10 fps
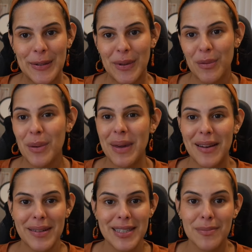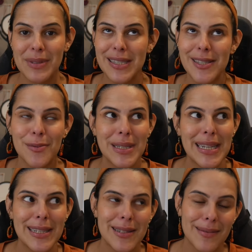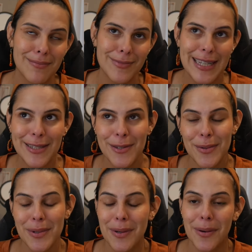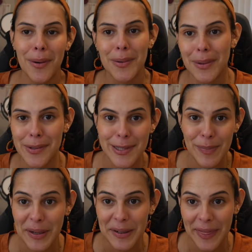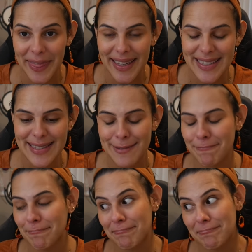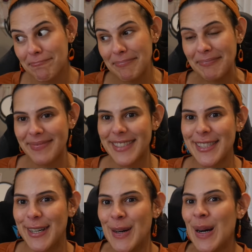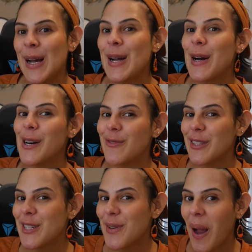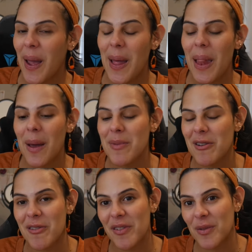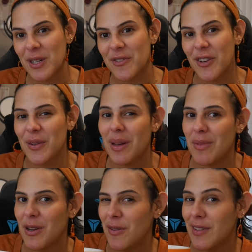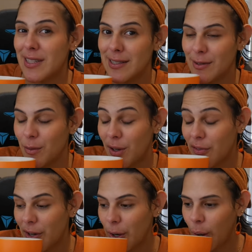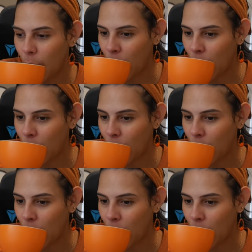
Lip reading: when we make recipes, we tend to do a whole little spin on things. So hopefully try it. Let me know if it works for you. Let me know if it doesn't work for you.